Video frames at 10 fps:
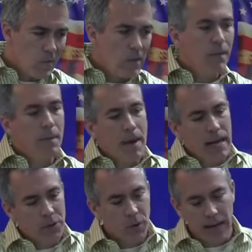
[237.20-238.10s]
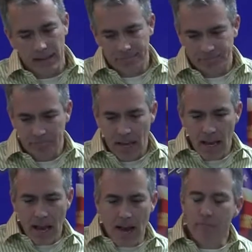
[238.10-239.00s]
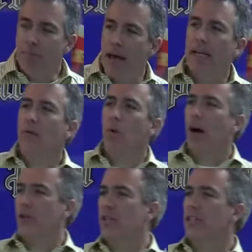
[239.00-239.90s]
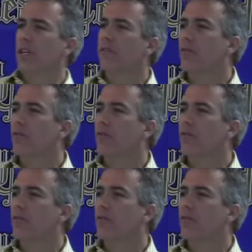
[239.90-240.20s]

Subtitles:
Well, let me backtrack. I've been in Washington